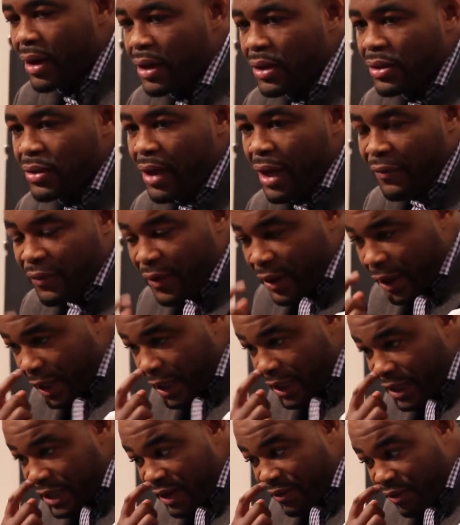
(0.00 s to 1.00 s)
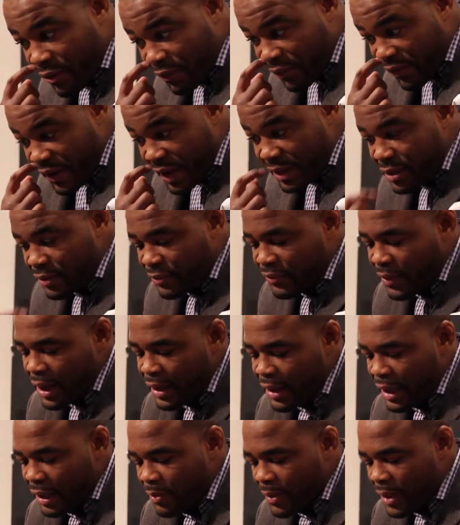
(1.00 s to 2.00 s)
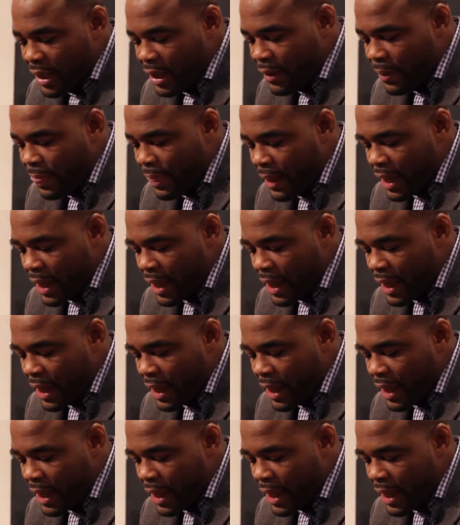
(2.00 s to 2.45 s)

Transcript: So I felt like he's never faced a fighter like me,